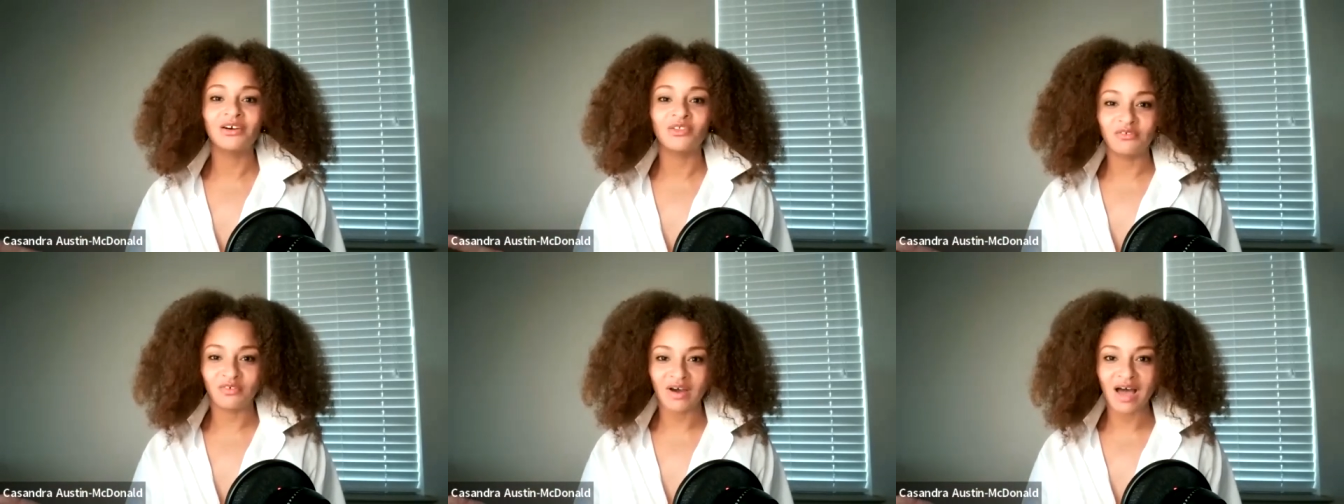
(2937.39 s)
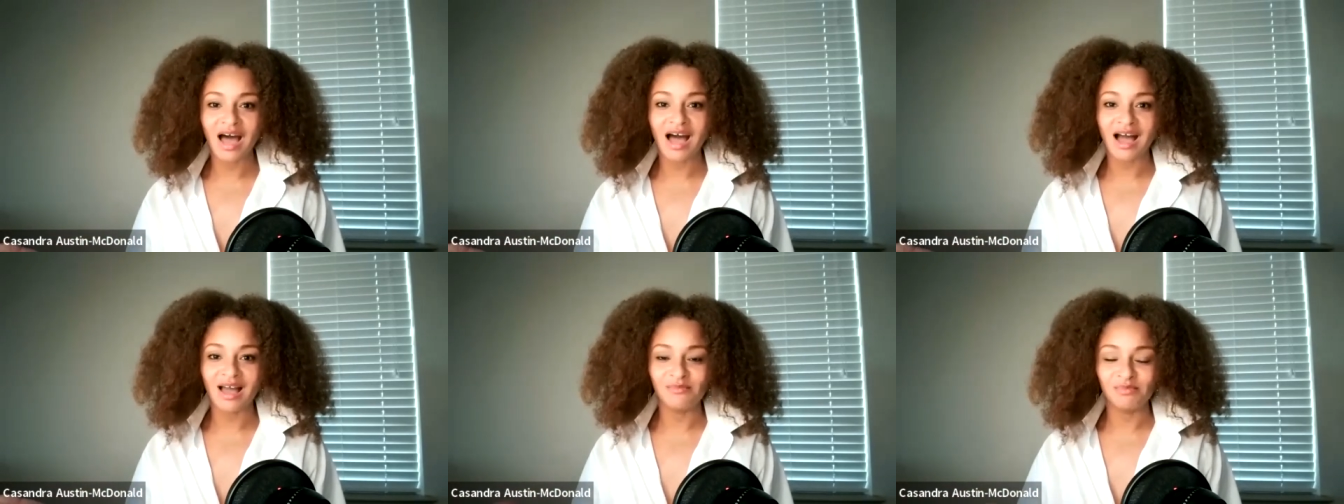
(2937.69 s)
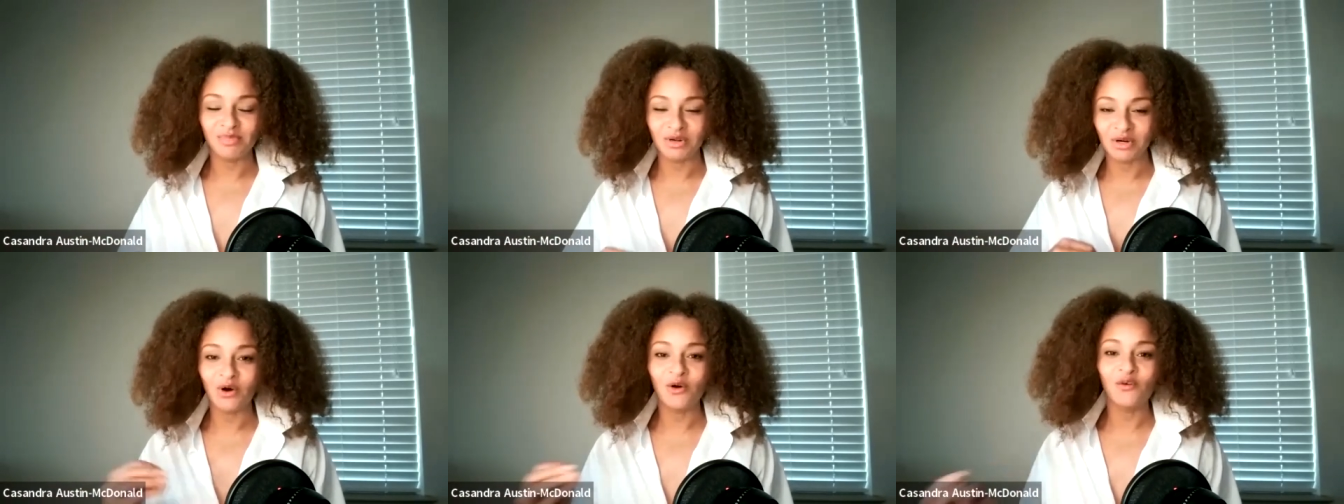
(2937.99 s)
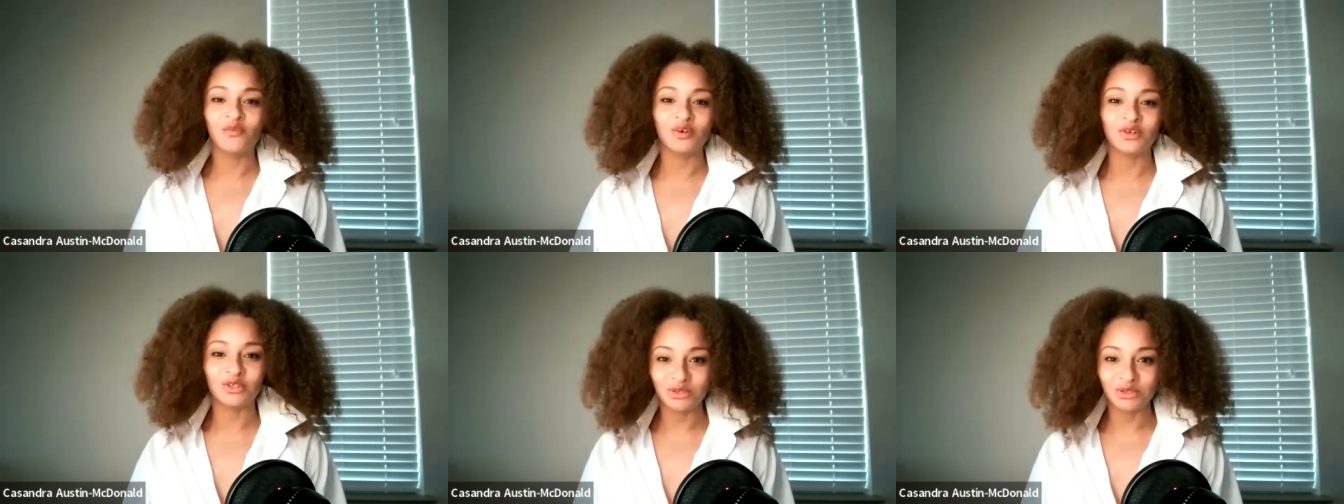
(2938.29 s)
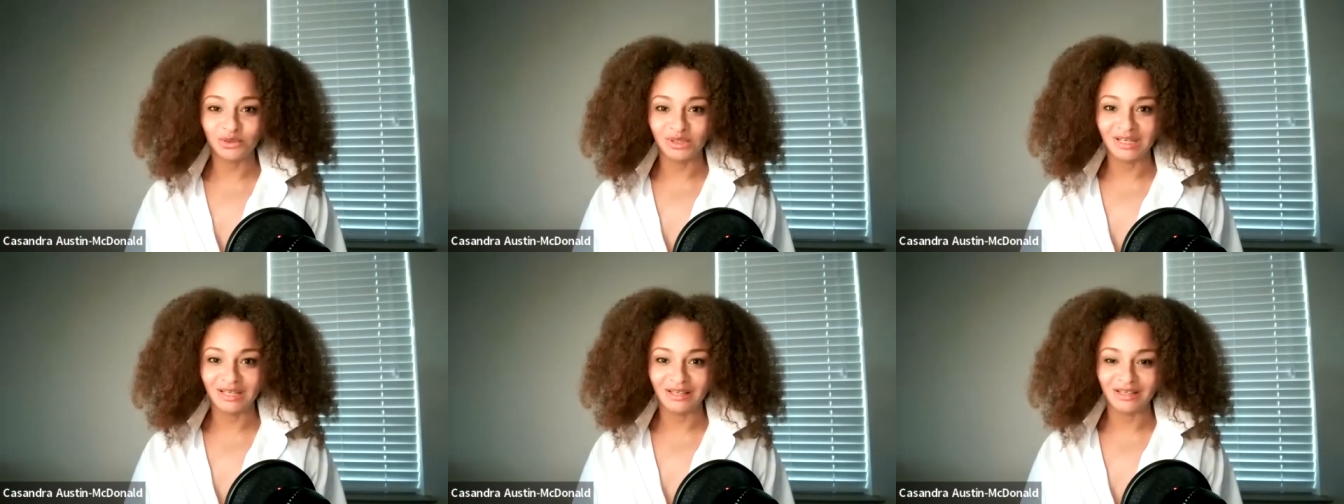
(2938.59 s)
kill the vibe and
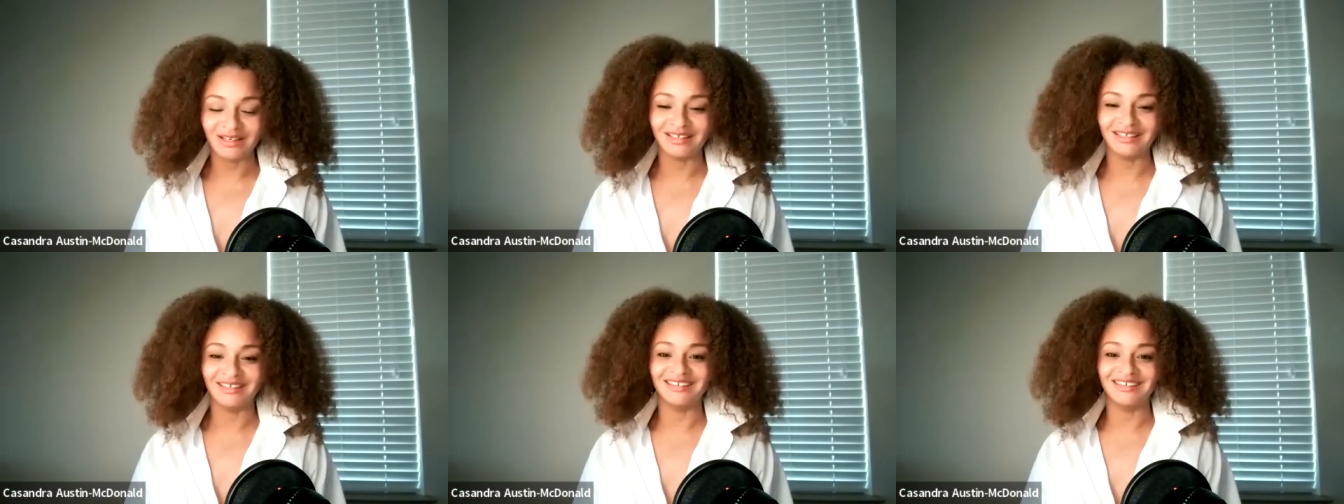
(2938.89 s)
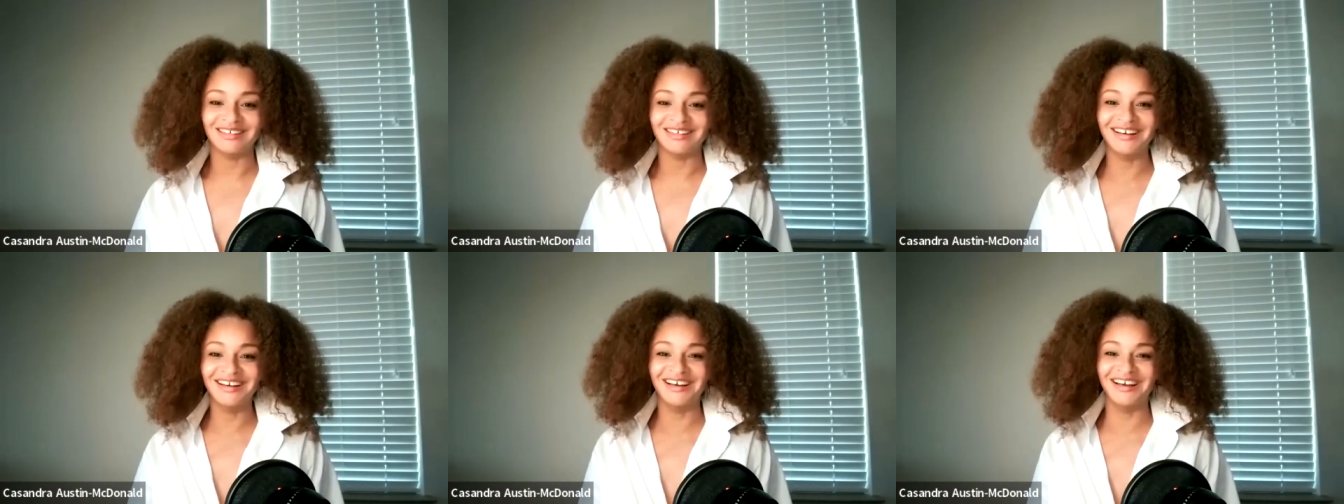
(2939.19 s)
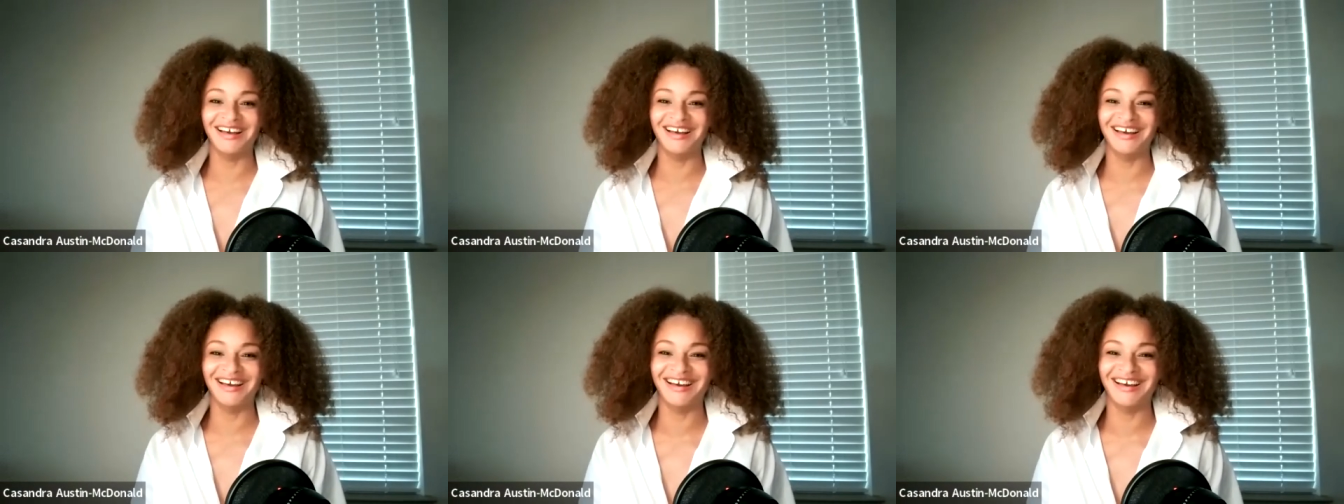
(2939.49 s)
overdo it and